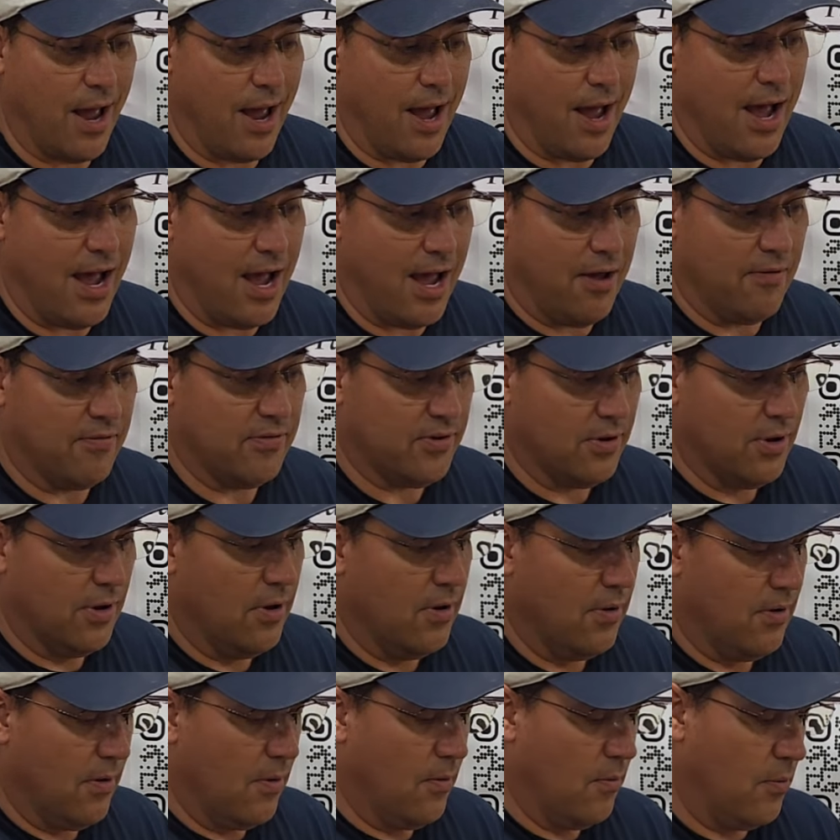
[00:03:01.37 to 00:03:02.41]
knives,
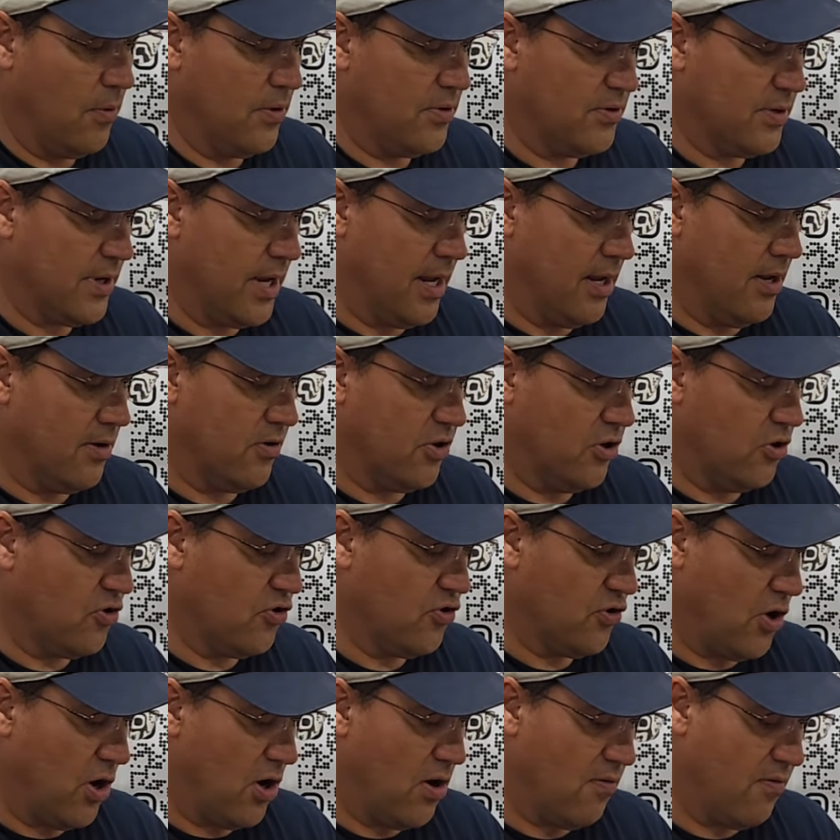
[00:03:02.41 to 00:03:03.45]
withstand your
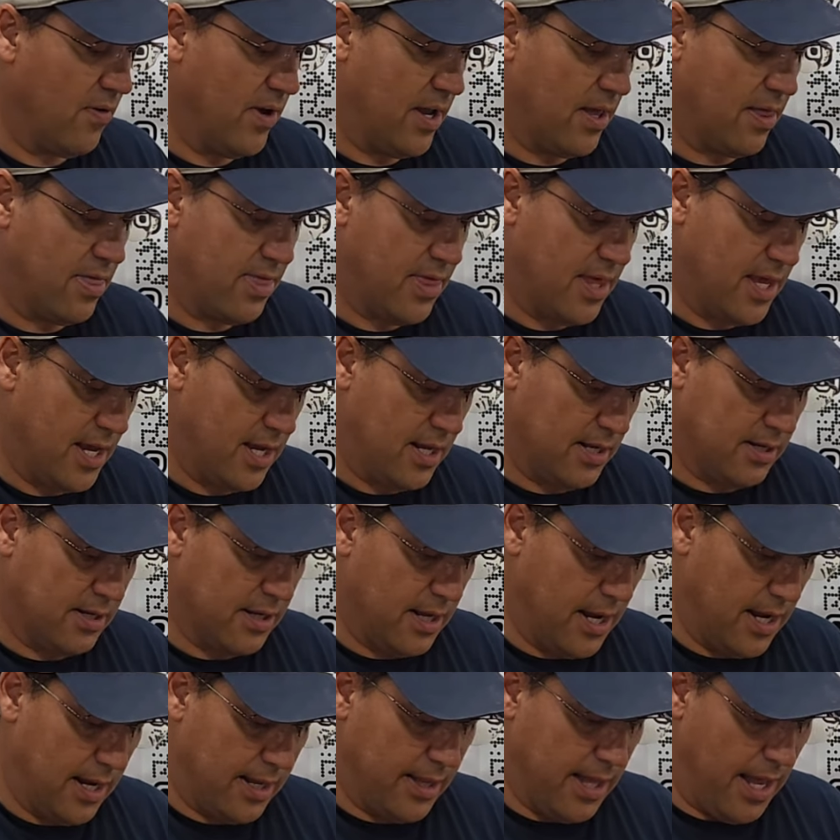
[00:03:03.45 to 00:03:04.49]
serving, things
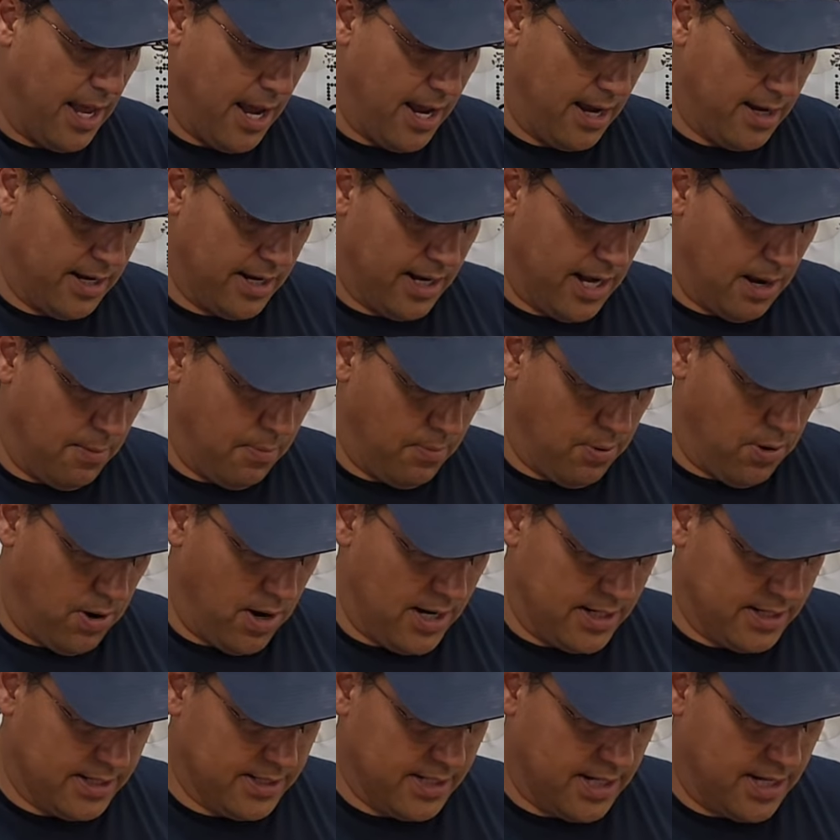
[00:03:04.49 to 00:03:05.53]
like that in that
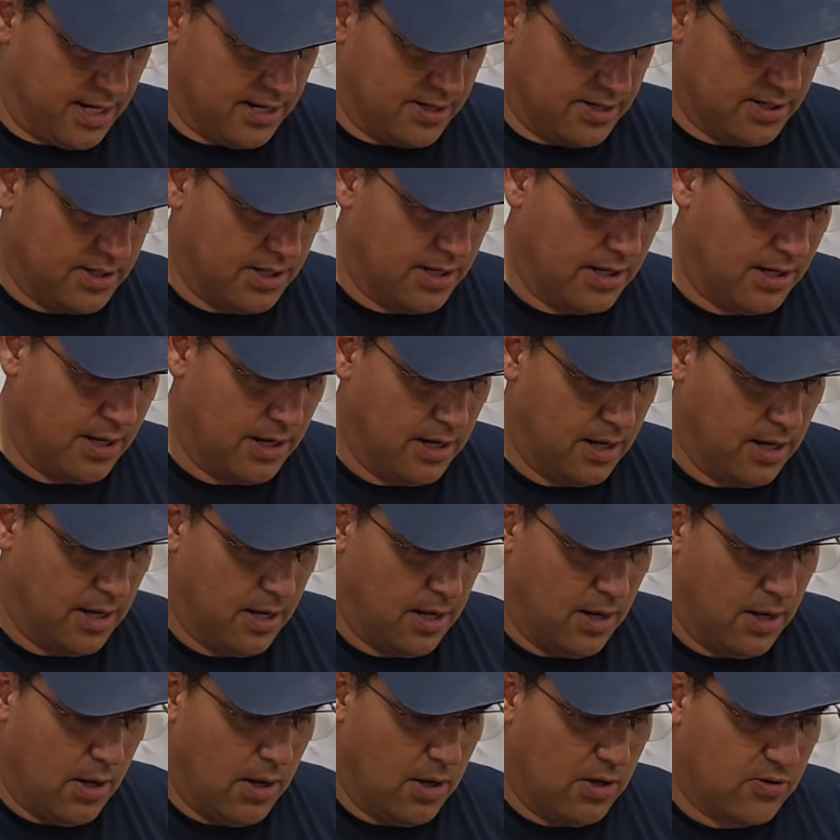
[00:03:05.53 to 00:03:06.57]
process.
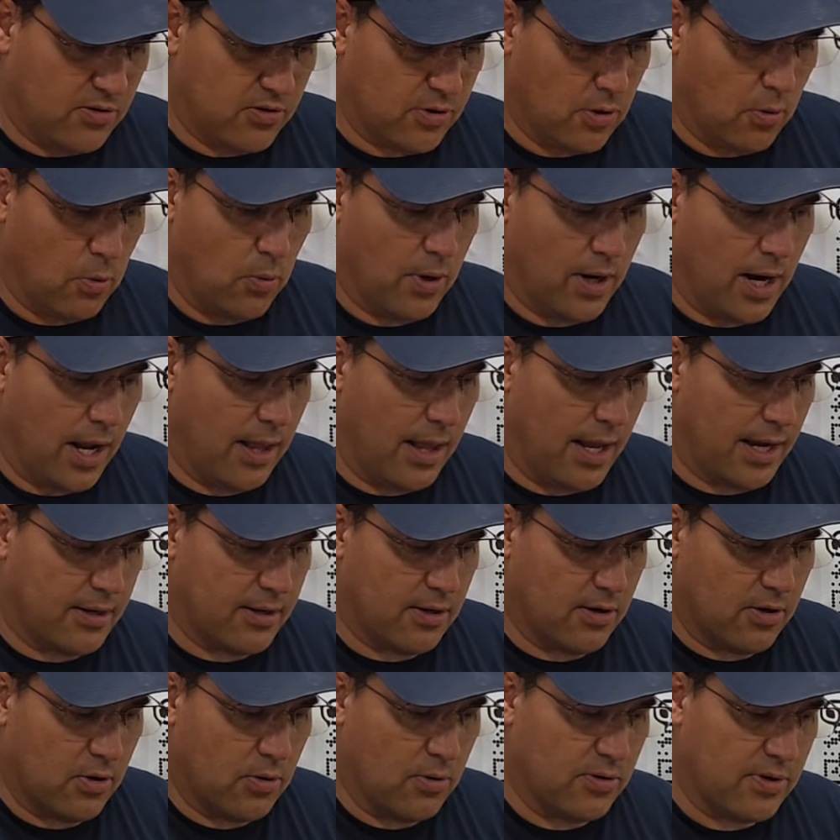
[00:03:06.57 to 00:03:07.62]
So what I
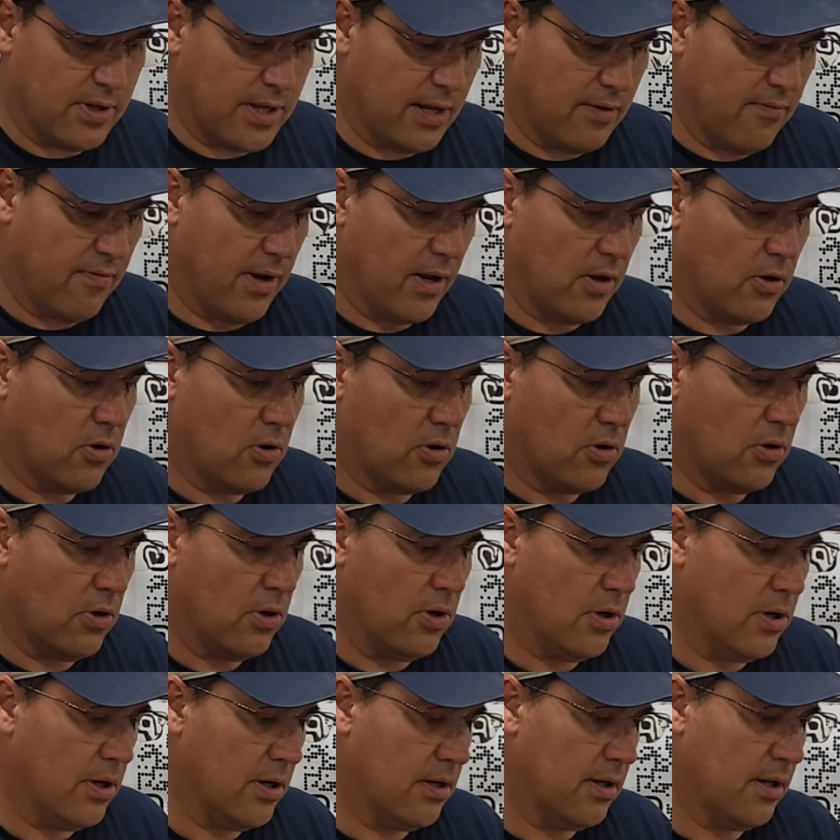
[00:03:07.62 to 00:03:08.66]
like to do is give a
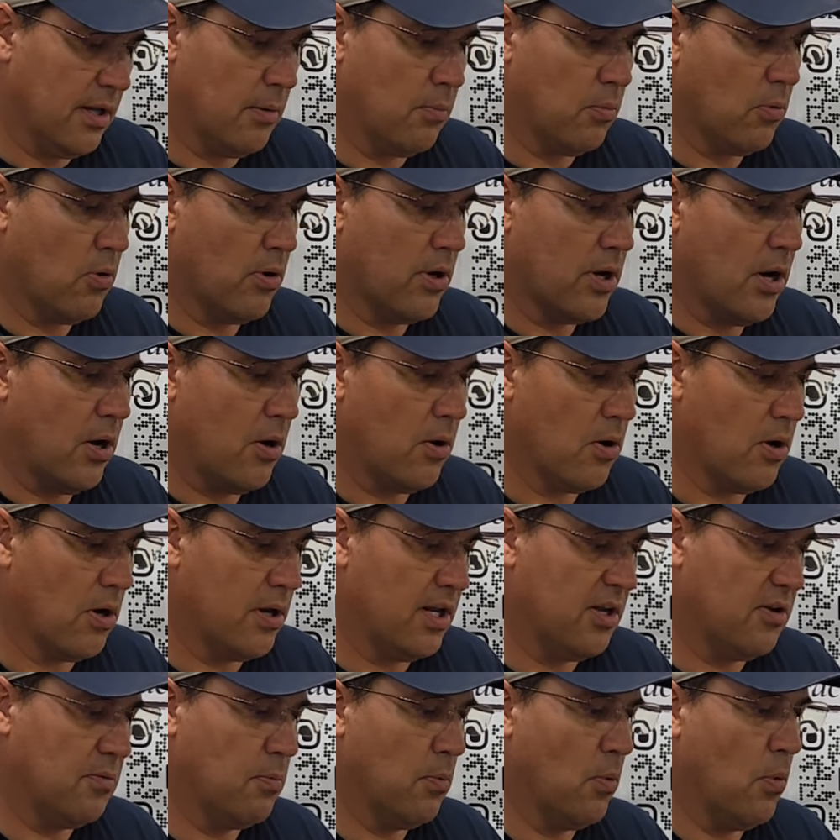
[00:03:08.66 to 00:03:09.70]
good liberal coat
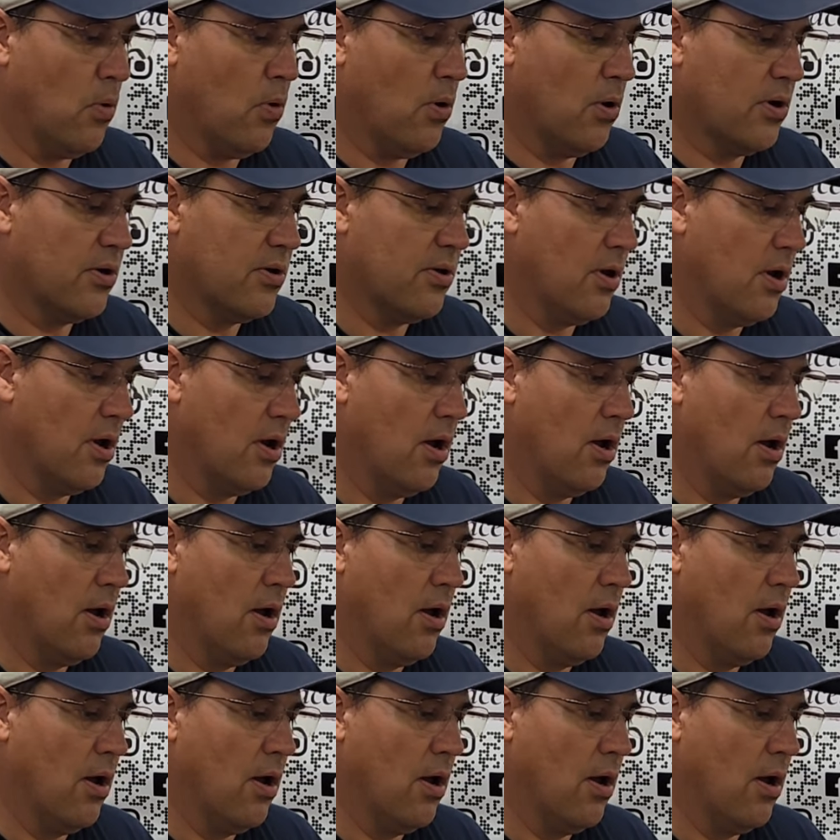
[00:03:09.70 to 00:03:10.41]
on these boards,